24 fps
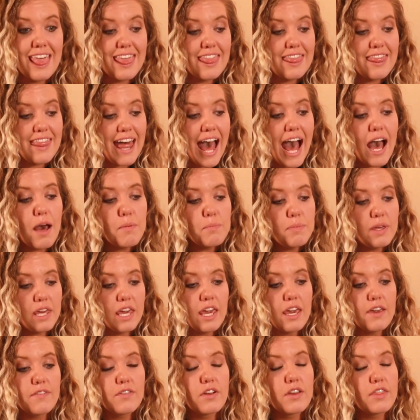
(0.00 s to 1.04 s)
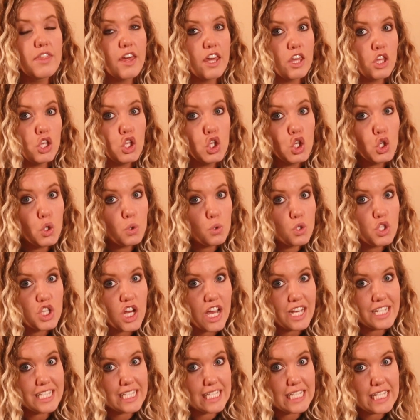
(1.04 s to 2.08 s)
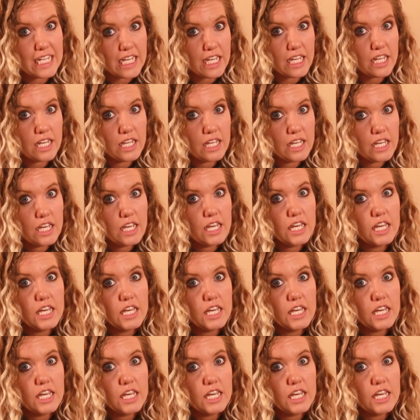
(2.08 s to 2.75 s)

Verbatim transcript: that behavior that you just did